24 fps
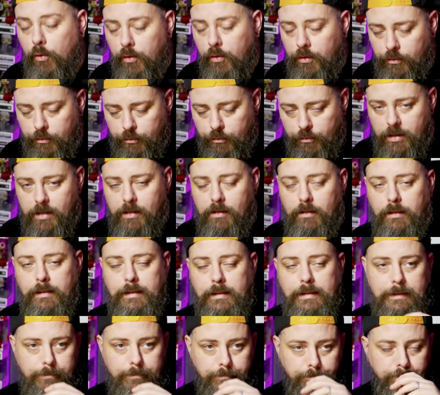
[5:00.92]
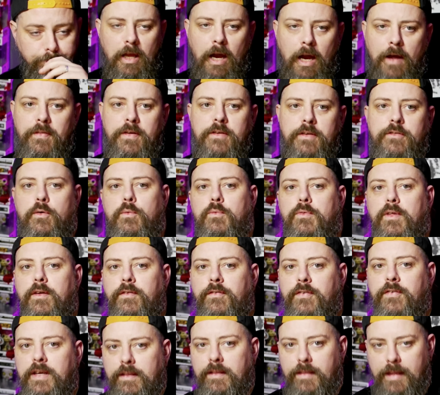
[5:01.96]
what is real. And they don't. They
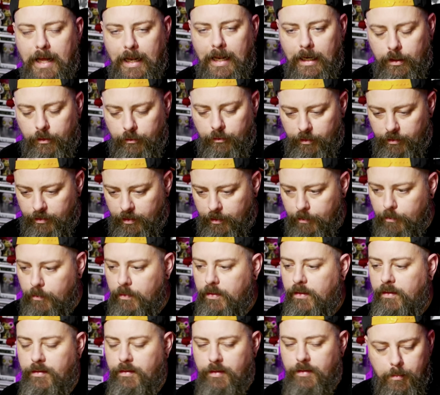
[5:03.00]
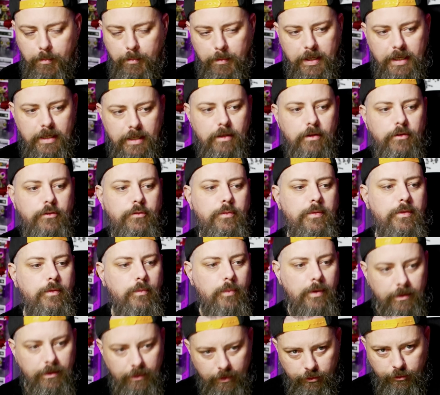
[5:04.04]
feed the algorithm with the thumbnails, with the
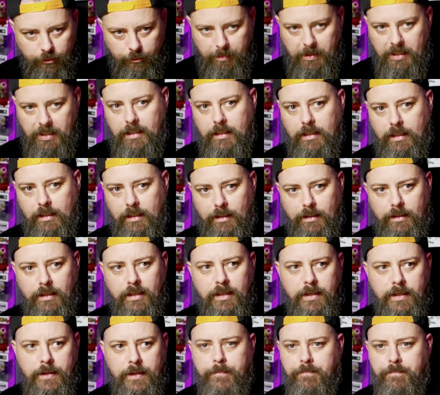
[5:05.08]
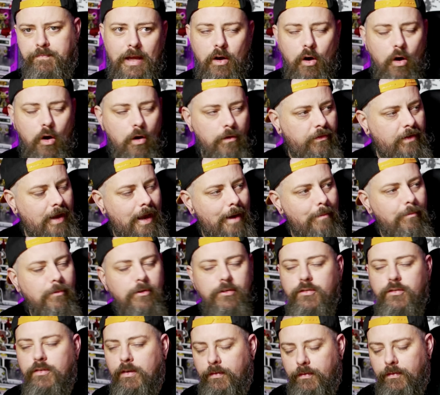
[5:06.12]
way they speak, and that off-camera
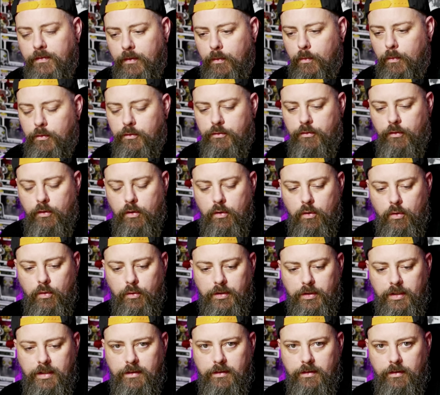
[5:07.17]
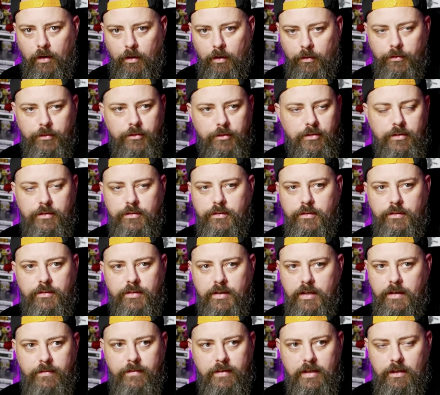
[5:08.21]
stuff that was recorded on
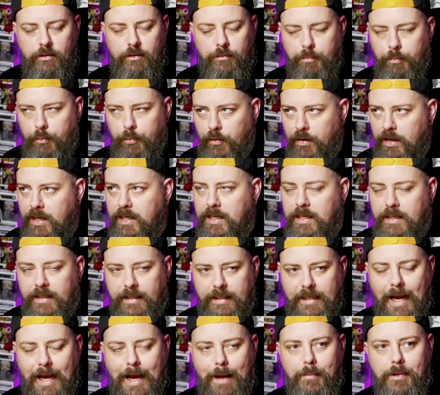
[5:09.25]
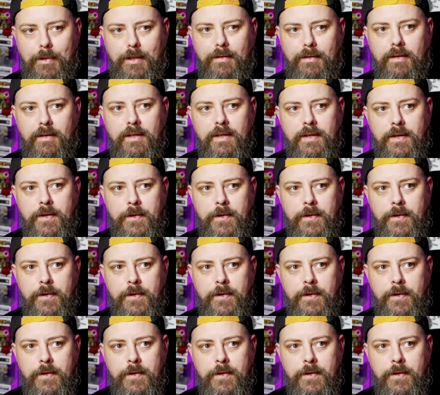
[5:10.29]
CCTV is pretty damning.